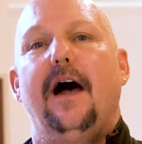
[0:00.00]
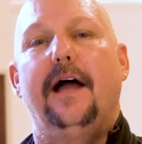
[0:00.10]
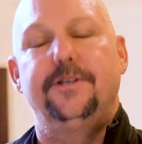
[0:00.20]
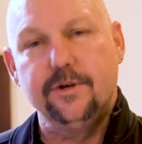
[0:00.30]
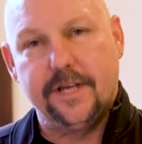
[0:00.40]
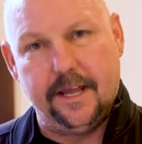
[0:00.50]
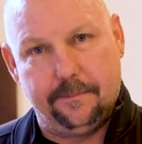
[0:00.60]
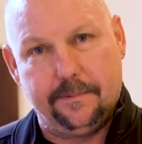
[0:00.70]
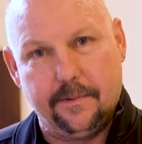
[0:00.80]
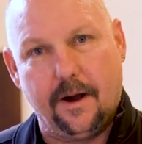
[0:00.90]
I do
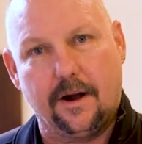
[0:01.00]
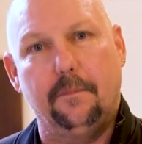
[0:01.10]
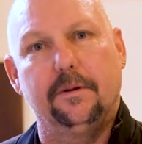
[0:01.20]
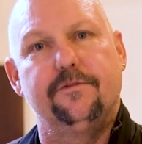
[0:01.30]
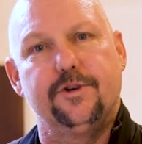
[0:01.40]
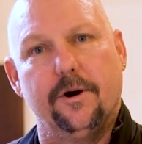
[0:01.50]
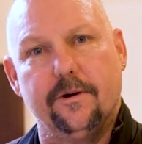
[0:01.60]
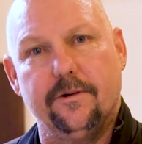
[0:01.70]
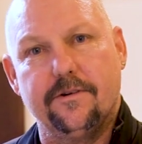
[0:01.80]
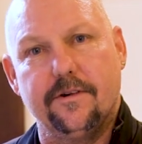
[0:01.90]
keep a couple of
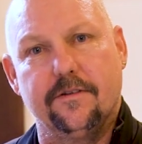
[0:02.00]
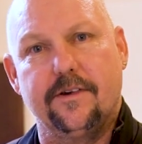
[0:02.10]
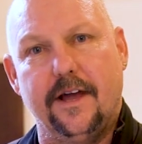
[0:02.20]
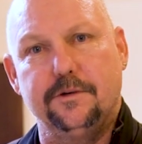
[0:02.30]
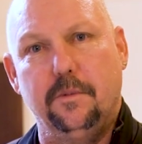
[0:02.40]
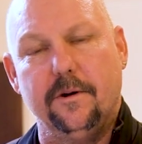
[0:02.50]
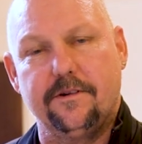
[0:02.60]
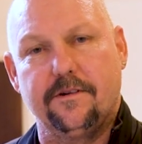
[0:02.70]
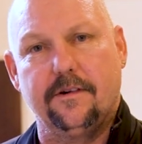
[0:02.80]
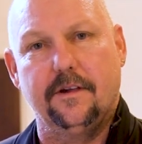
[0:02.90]
journals and
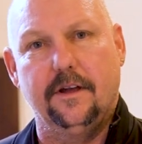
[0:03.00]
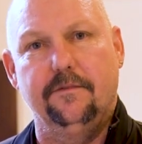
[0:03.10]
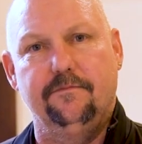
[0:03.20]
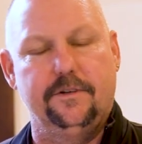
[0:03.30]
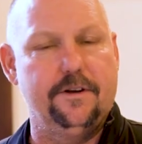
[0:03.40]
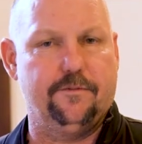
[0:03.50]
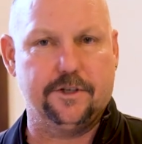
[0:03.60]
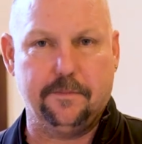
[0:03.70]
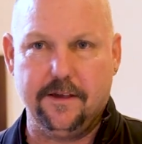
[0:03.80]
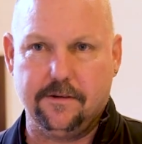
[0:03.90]
sketchbooks in
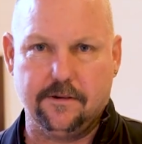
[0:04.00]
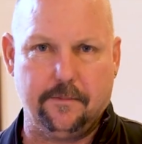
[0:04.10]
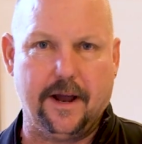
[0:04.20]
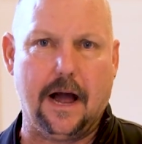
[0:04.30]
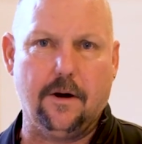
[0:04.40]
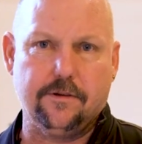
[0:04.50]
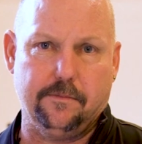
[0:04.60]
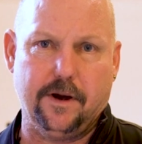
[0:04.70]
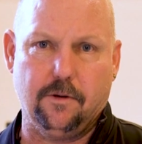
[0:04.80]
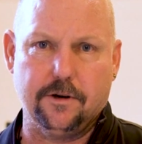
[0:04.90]
different spaces in my house
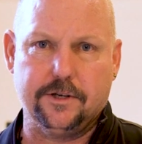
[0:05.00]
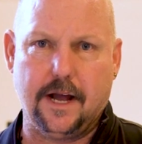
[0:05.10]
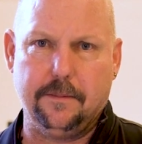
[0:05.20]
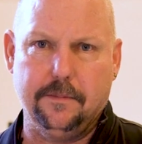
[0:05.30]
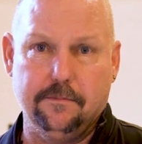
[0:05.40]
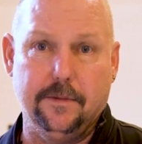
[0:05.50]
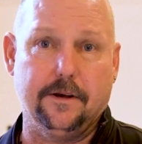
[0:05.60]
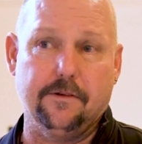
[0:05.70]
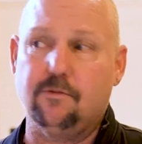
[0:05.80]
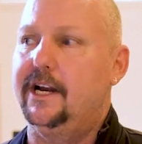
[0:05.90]
and my workshop,
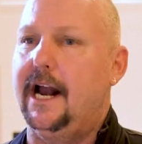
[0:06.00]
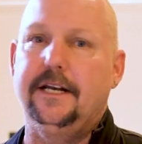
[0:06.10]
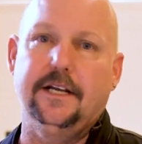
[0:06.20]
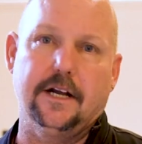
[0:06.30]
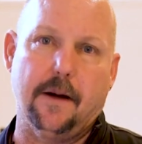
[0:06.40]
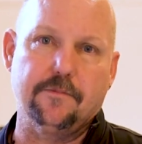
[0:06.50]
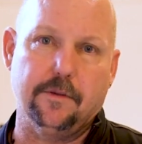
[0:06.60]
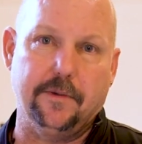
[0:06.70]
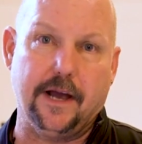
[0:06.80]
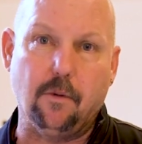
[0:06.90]
because when an idea comes
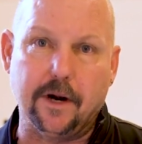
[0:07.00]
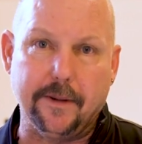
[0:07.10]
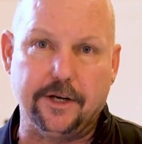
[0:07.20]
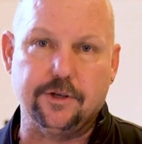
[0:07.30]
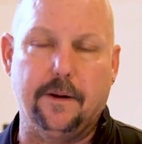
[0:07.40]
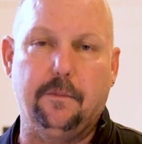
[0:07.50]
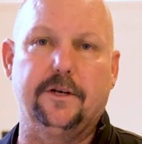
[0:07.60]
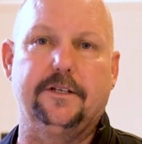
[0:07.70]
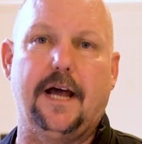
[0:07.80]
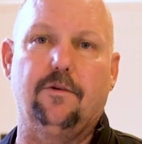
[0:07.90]
to me, I want to make sure I
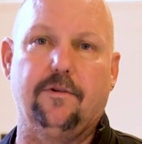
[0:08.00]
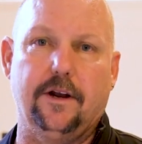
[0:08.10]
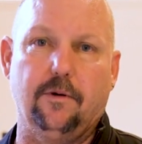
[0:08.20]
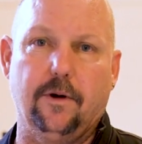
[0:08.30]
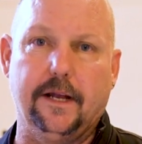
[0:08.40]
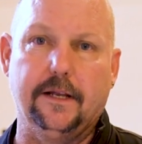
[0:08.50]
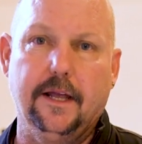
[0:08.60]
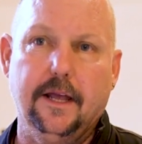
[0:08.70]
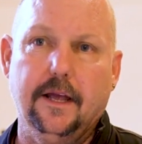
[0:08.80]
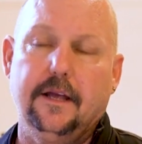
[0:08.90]
put it down right away.
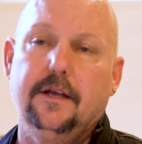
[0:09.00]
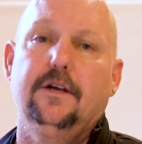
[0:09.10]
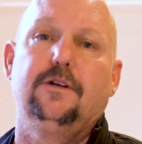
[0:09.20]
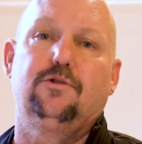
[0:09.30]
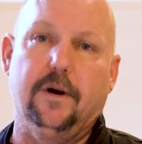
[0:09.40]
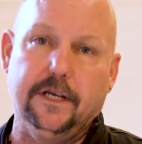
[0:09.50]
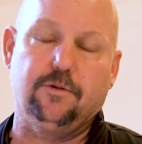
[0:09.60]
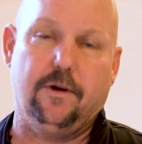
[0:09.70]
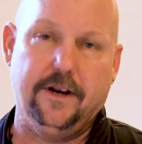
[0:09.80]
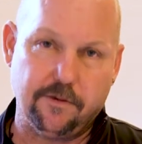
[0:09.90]

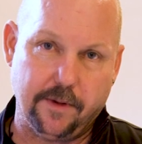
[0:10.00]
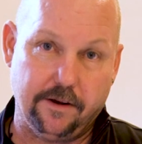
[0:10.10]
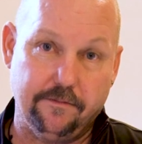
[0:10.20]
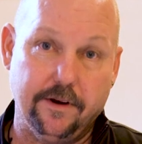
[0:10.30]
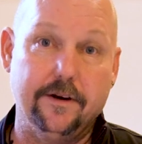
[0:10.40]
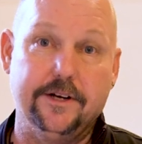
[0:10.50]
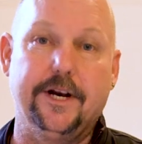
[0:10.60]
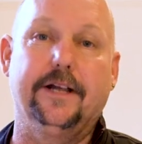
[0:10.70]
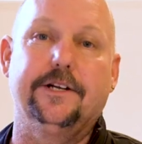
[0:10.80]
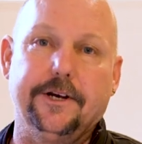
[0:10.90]
2020 has been a very
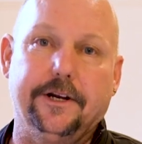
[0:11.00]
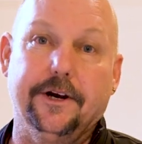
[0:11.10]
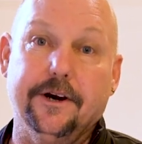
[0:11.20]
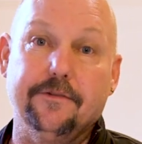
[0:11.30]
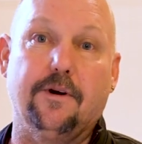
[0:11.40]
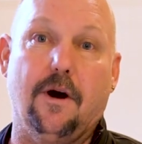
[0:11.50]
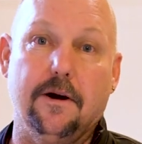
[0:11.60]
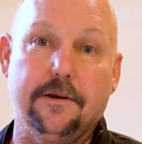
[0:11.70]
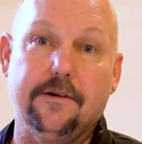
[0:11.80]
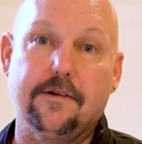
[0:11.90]
challenging year for
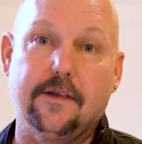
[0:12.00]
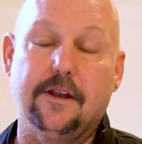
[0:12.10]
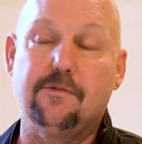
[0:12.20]
artists.